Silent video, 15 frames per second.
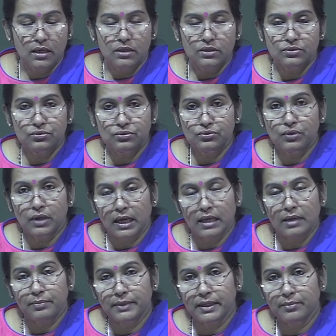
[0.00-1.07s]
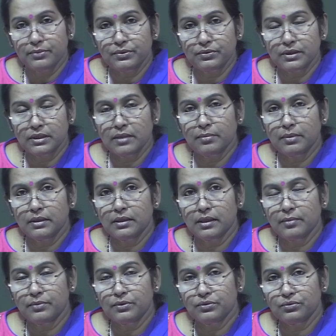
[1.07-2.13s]
So, to help them, to enable
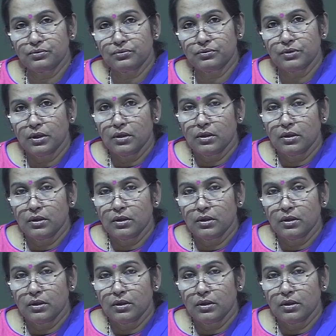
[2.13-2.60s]
them to